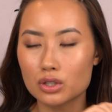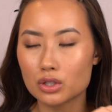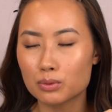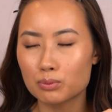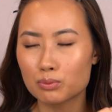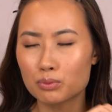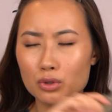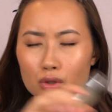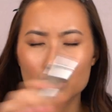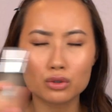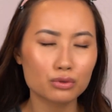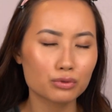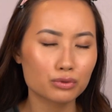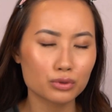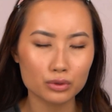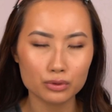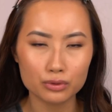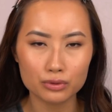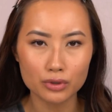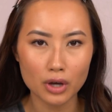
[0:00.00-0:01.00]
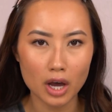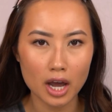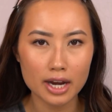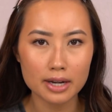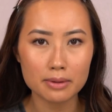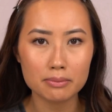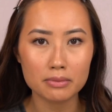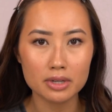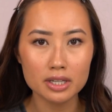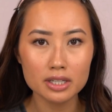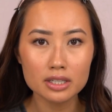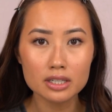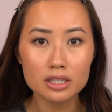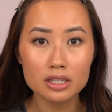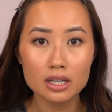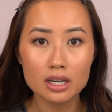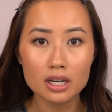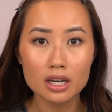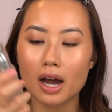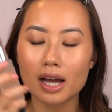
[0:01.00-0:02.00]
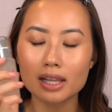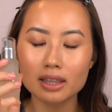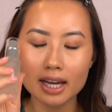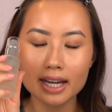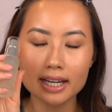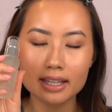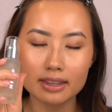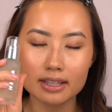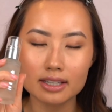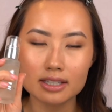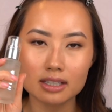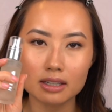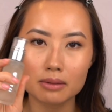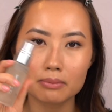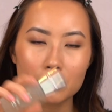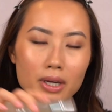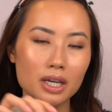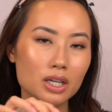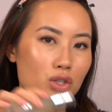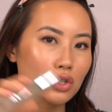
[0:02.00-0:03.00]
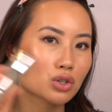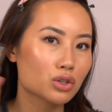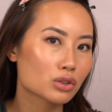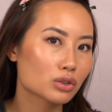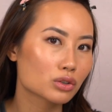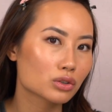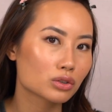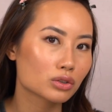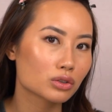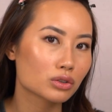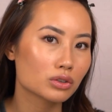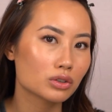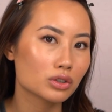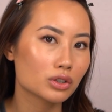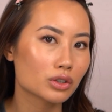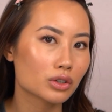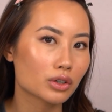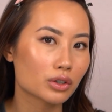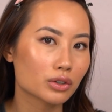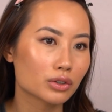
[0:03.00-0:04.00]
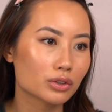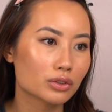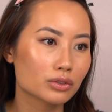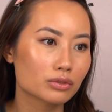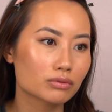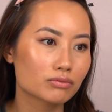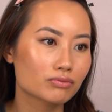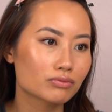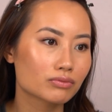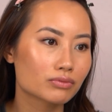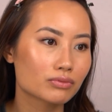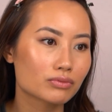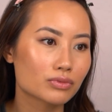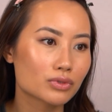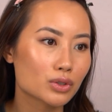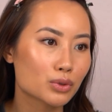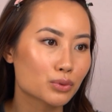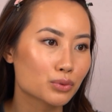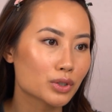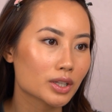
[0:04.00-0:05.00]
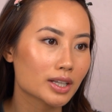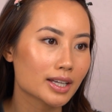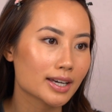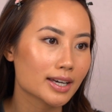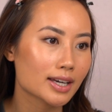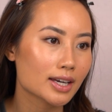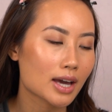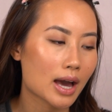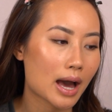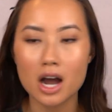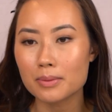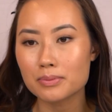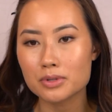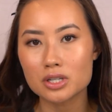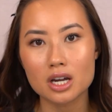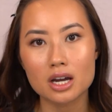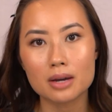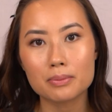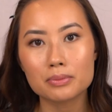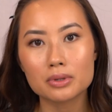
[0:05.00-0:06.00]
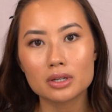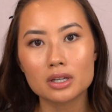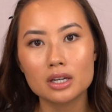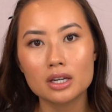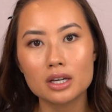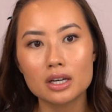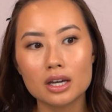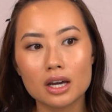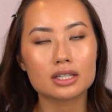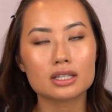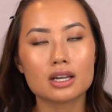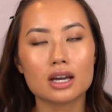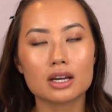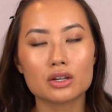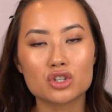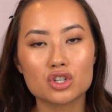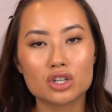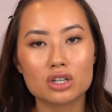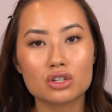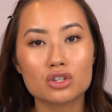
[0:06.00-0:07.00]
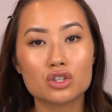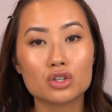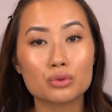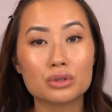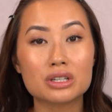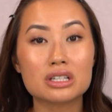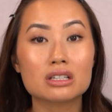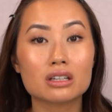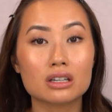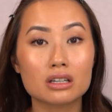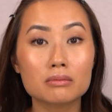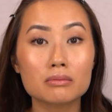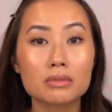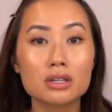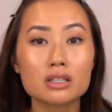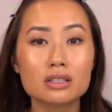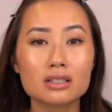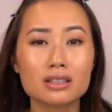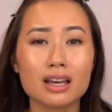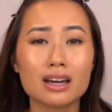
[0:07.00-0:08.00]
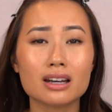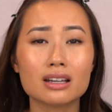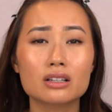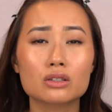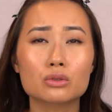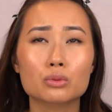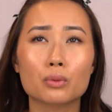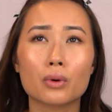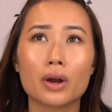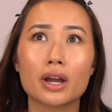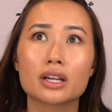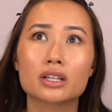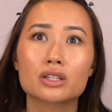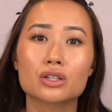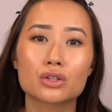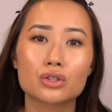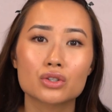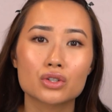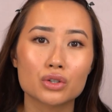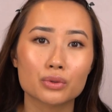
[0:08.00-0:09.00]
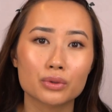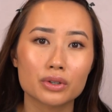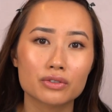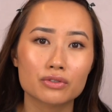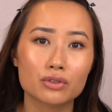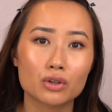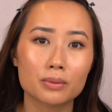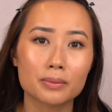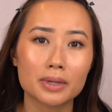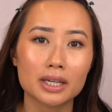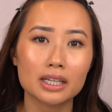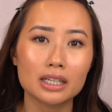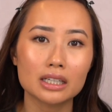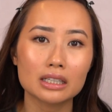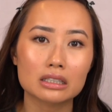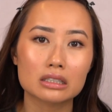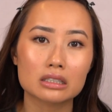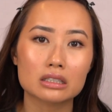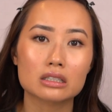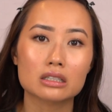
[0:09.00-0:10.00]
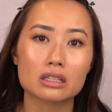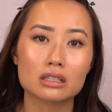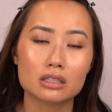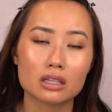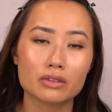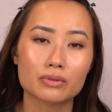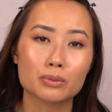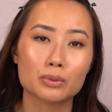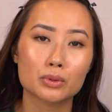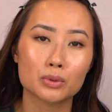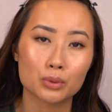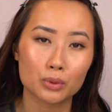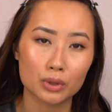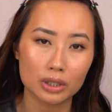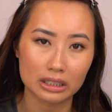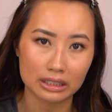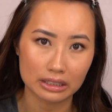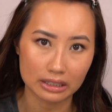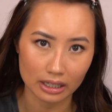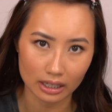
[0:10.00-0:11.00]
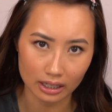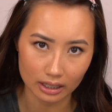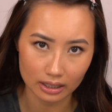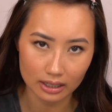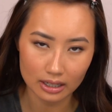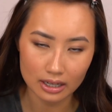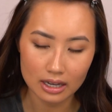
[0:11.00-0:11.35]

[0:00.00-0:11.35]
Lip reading: this beautiful fine mist. I like this compared to, you know, the really hyped up Tatcha dewy skin mist. That is way too dewy for me because it does have a bit of oil in there,